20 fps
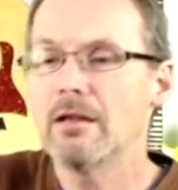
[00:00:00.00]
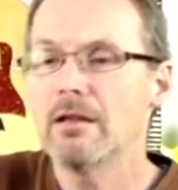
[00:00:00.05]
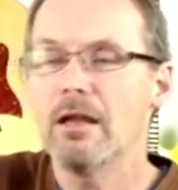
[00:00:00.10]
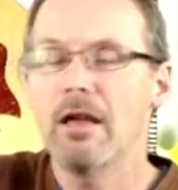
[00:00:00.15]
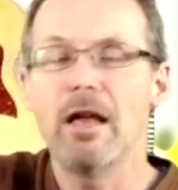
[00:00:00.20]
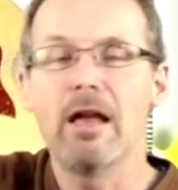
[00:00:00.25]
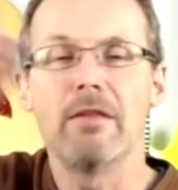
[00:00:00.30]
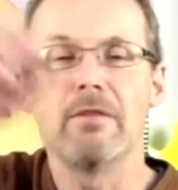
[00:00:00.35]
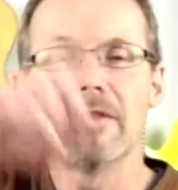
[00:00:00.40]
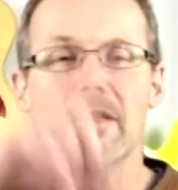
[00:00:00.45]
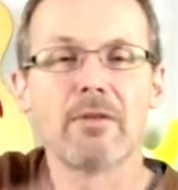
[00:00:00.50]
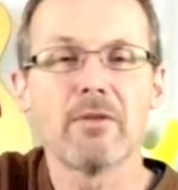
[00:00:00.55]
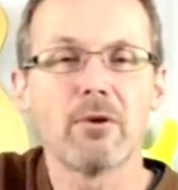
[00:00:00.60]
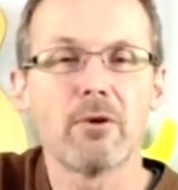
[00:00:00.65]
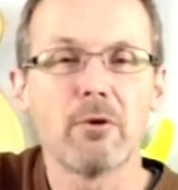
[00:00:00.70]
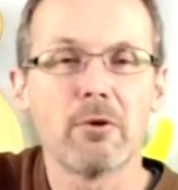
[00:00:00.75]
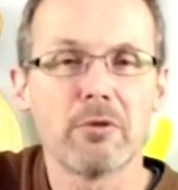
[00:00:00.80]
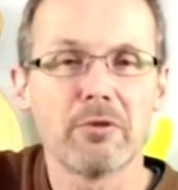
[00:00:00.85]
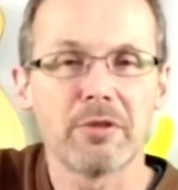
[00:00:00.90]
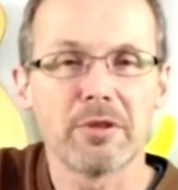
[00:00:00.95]
And then the
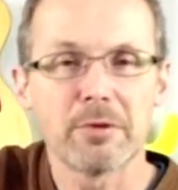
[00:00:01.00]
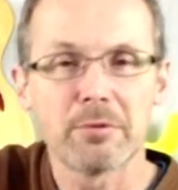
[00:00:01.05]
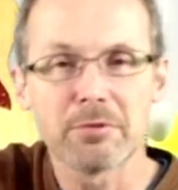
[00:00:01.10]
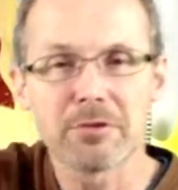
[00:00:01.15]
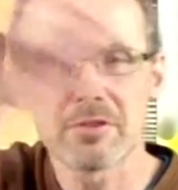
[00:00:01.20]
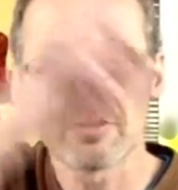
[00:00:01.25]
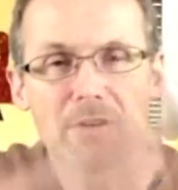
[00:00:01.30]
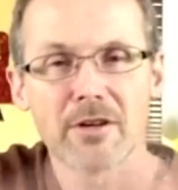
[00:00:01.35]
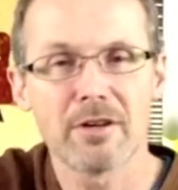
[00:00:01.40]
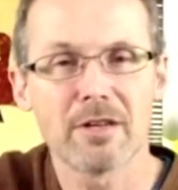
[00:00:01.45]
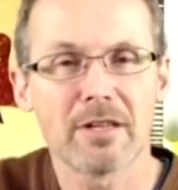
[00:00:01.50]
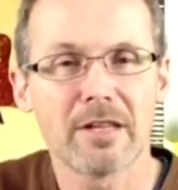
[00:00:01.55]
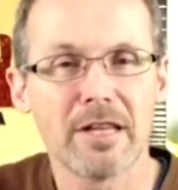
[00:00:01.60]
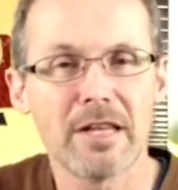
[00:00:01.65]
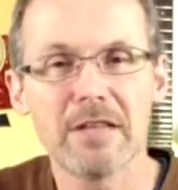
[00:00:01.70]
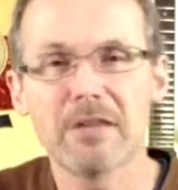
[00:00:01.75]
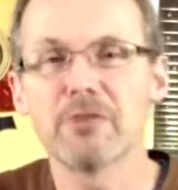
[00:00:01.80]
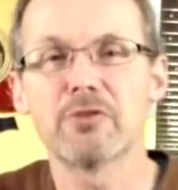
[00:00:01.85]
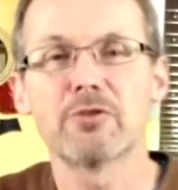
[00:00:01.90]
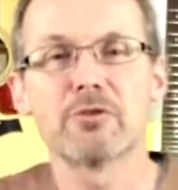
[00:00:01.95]
whole thing will start
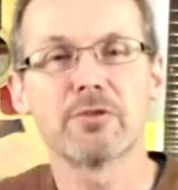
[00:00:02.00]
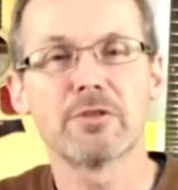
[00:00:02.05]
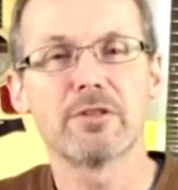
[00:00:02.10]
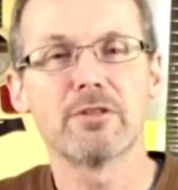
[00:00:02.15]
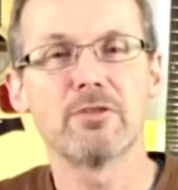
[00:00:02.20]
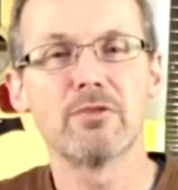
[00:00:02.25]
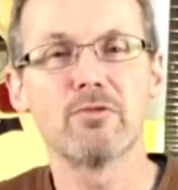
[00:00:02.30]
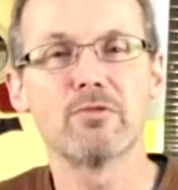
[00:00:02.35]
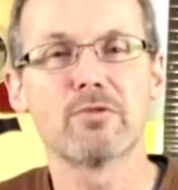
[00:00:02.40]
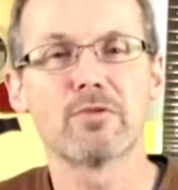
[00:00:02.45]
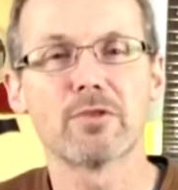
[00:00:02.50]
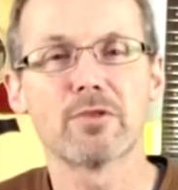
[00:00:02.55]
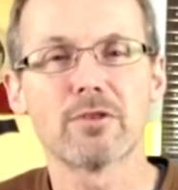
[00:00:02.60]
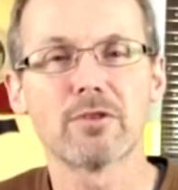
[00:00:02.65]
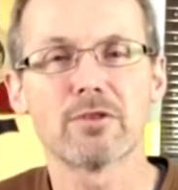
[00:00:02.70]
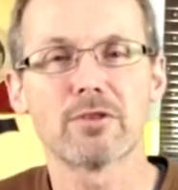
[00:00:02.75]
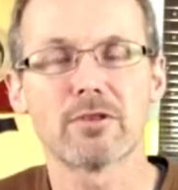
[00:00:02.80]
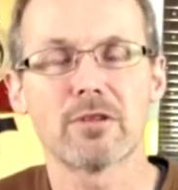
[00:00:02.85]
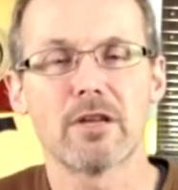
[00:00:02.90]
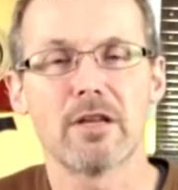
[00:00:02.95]
again, and you're in a new
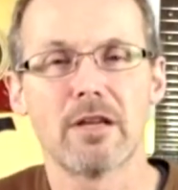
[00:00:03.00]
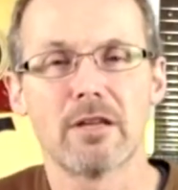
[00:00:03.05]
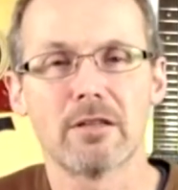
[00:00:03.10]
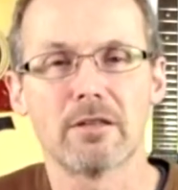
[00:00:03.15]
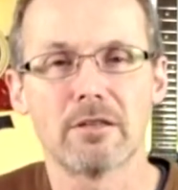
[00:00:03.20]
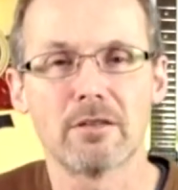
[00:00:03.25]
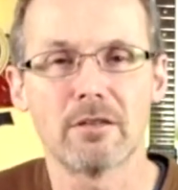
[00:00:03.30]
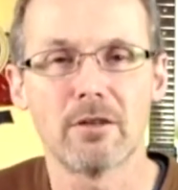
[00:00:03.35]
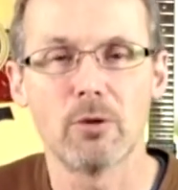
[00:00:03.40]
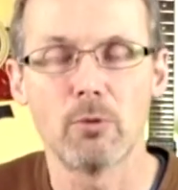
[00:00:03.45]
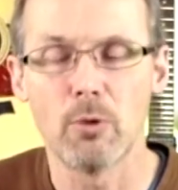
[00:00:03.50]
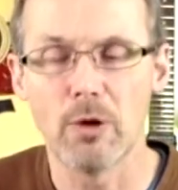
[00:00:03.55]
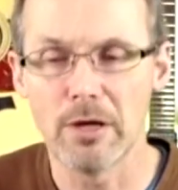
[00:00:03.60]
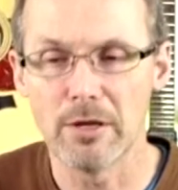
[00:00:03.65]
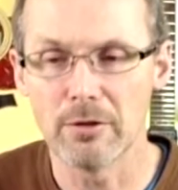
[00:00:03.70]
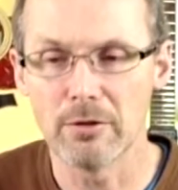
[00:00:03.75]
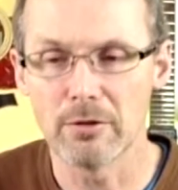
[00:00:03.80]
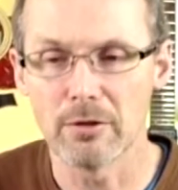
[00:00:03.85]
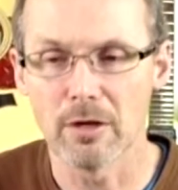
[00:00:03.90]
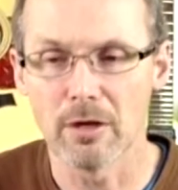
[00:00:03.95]
verse, and away
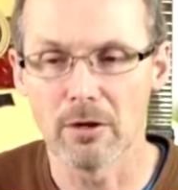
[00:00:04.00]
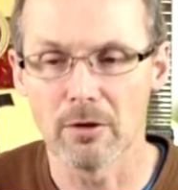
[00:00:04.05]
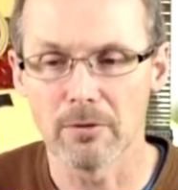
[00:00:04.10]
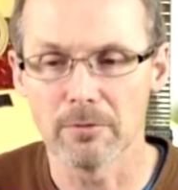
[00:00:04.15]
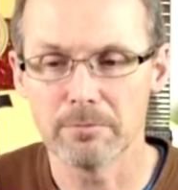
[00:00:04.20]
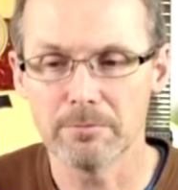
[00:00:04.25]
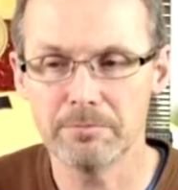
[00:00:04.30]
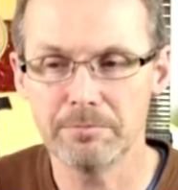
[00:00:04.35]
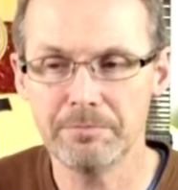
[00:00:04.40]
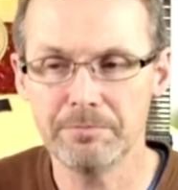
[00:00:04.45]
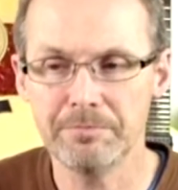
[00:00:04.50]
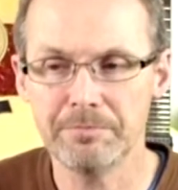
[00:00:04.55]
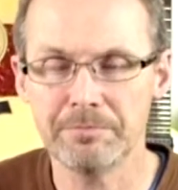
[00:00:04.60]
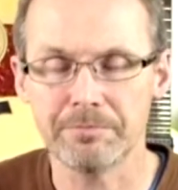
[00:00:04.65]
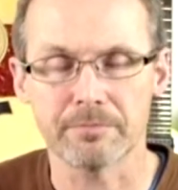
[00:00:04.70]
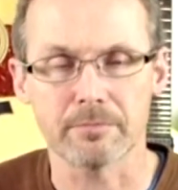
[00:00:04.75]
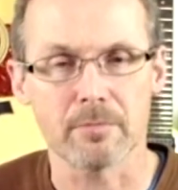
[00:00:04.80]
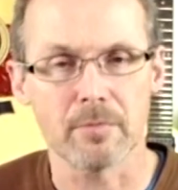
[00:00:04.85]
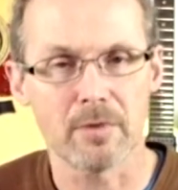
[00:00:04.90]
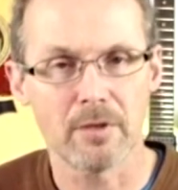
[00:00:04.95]
you go.
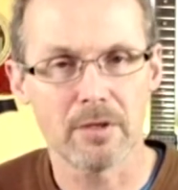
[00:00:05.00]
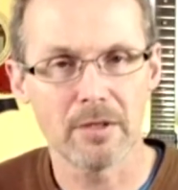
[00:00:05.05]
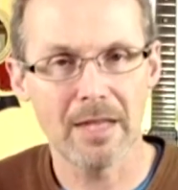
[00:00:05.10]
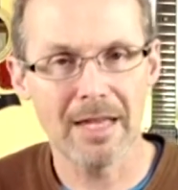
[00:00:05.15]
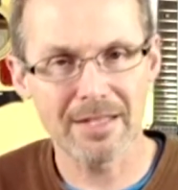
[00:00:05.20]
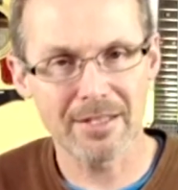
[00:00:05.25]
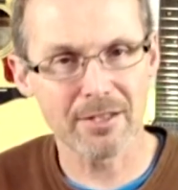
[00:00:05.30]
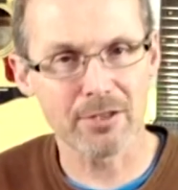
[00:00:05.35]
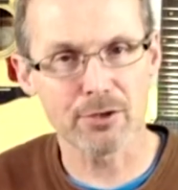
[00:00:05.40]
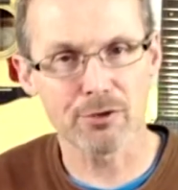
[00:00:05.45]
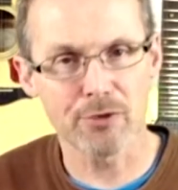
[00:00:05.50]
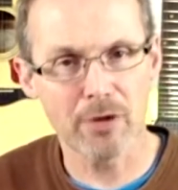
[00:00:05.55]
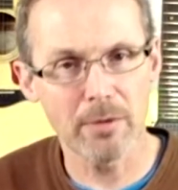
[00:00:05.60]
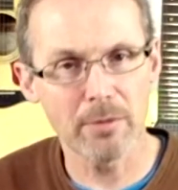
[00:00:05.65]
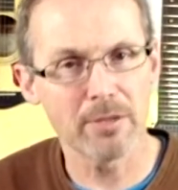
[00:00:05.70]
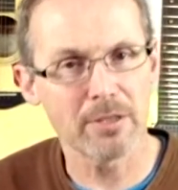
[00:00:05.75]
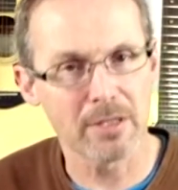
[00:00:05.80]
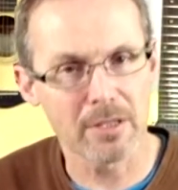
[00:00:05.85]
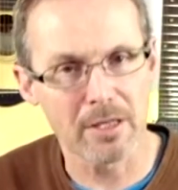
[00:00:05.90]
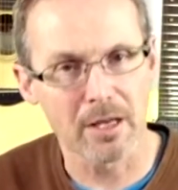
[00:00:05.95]
That's the
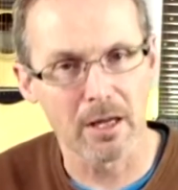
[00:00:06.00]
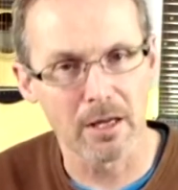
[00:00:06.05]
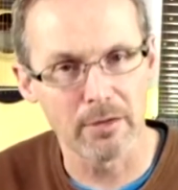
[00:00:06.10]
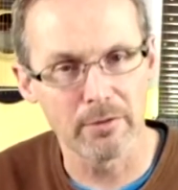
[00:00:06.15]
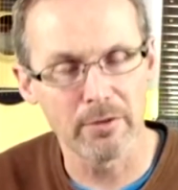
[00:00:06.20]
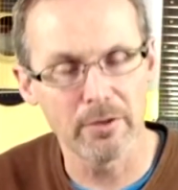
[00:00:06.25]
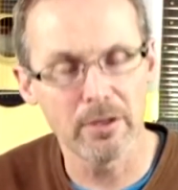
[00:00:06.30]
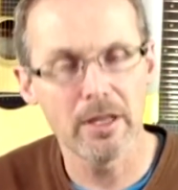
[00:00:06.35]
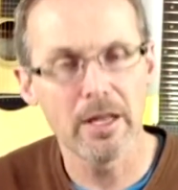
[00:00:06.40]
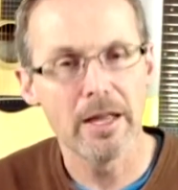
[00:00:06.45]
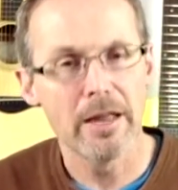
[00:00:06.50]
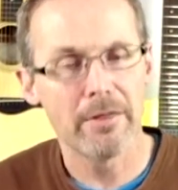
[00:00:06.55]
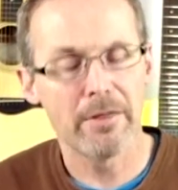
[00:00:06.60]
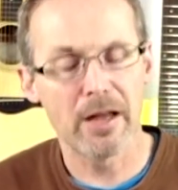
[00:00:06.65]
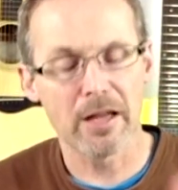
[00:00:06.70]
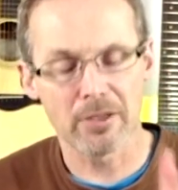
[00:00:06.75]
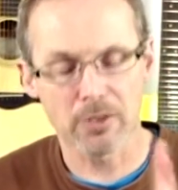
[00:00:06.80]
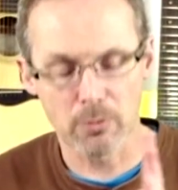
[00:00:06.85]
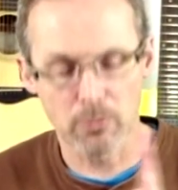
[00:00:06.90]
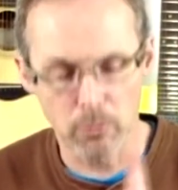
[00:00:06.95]
strumming side of it.
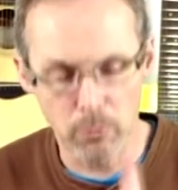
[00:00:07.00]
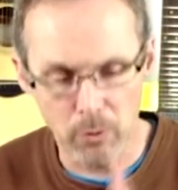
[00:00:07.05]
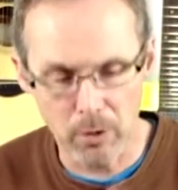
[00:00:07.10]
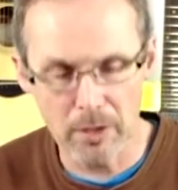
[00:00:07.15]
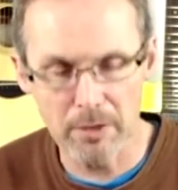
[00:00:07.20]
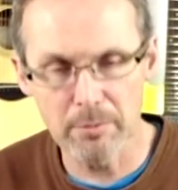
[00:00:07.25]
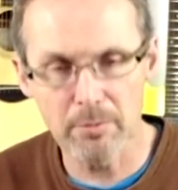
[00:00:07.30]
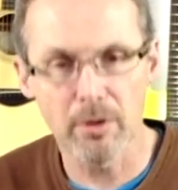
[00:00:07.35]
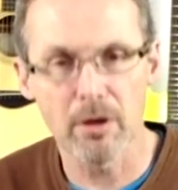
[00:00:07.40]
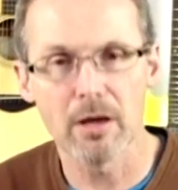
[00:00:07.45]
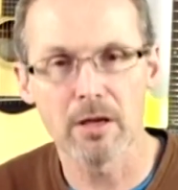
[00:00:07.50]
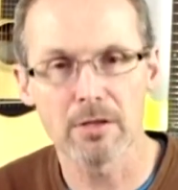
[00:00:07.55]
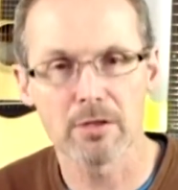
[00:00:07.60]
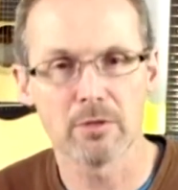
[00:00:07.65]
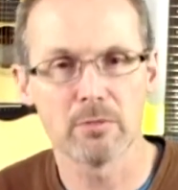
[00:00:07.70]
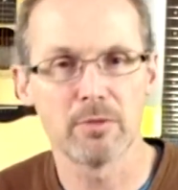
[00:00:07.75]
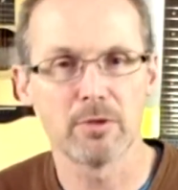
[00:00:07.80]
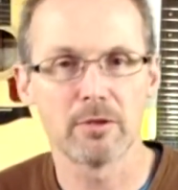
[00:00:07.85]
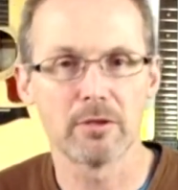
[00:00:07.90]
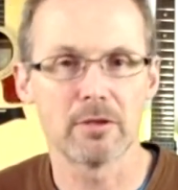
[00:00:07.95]
That's one
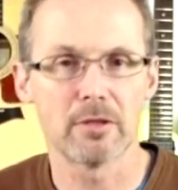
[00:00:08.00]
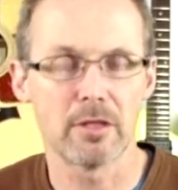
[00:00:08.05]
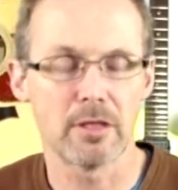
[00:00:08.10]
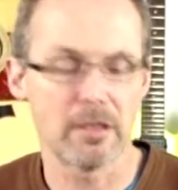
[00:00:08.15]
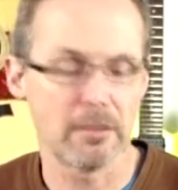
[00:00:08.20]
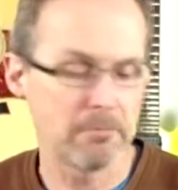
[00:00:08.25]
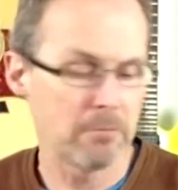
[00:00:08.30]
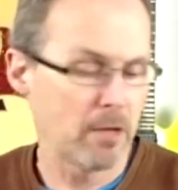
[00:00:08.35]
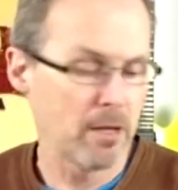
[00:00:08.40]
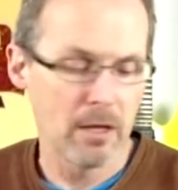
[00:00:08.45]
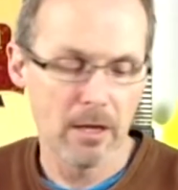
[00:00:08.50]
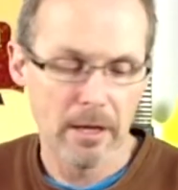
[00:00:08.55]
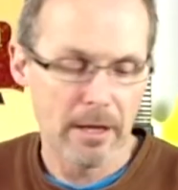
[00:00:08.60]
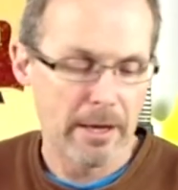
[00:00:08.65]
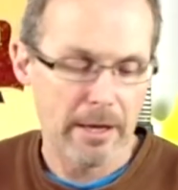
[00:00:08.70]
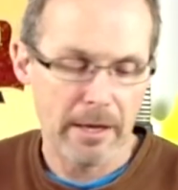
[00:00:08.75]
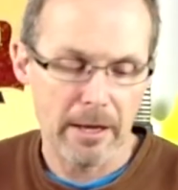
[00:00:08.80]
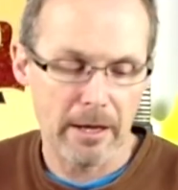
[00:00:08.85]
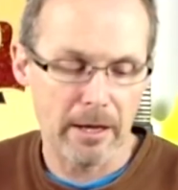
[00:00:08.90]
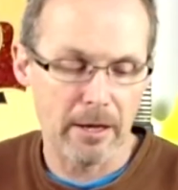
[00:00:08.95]
possibility
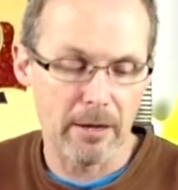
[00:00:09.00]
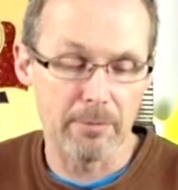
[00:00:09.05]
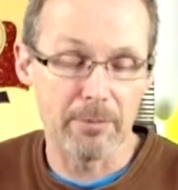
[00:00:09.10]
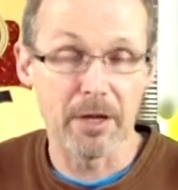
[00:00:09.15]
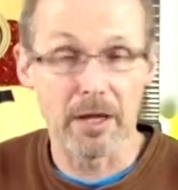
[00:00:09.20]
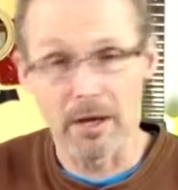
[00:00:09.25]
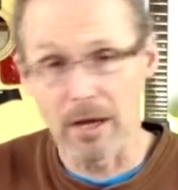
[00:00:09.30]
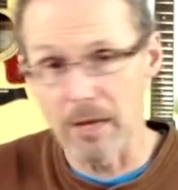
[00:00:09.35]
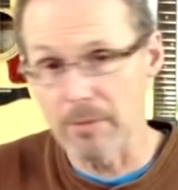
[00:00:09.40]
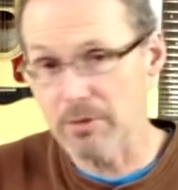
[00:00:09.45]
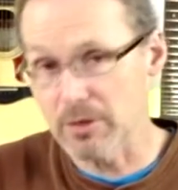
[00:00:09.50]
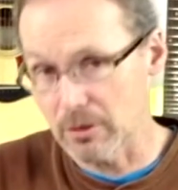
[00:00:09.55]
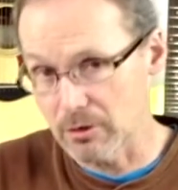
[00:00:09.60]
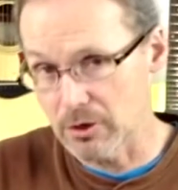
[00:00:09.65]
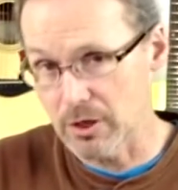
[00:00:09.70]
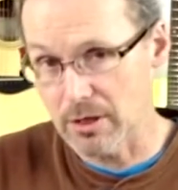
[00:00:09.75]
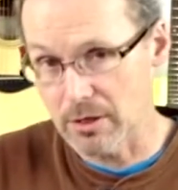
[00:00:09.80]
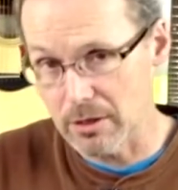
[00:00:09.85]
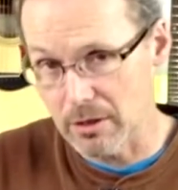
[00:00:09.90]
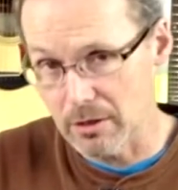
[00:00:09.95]
that I'm
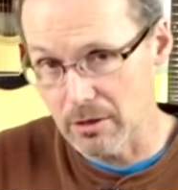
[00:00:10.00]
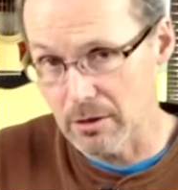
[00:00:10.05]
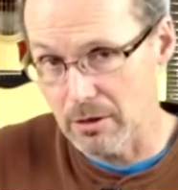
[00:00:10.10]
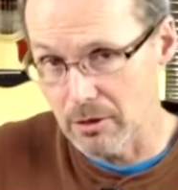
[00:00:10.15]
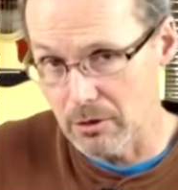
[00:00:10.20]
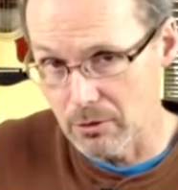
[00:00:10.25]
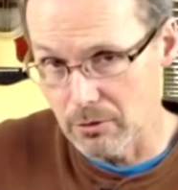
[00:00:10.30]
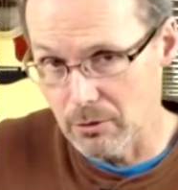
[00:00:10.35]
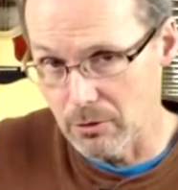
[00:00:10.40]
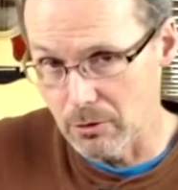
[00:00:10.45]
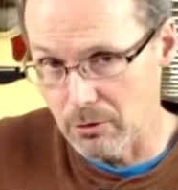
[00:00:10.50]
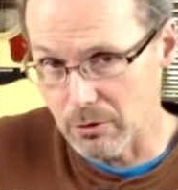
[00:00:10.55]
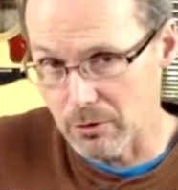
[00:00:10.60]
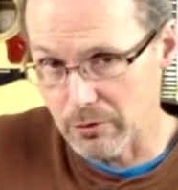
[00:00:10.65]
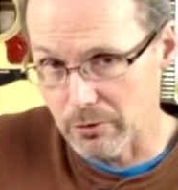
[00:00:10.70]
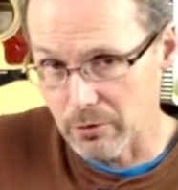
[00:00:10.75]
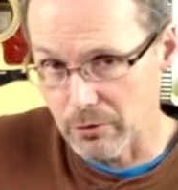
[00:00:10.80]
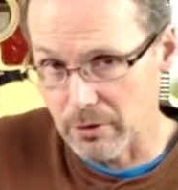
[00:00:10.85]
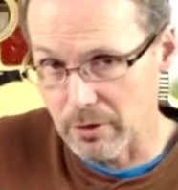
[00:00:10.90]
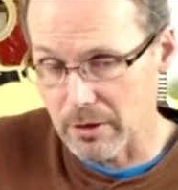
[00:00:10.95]
suggesting that you use
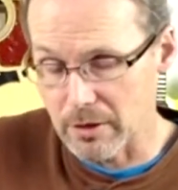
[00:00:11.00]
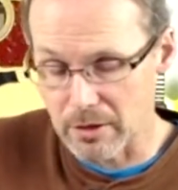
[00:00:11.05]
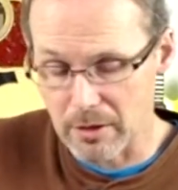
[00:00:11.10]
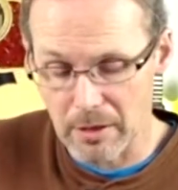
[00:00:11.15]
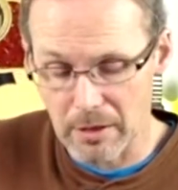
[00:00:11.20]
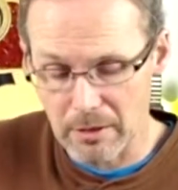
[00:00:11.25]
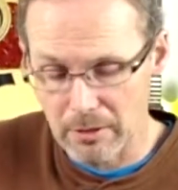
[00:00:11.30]
for this.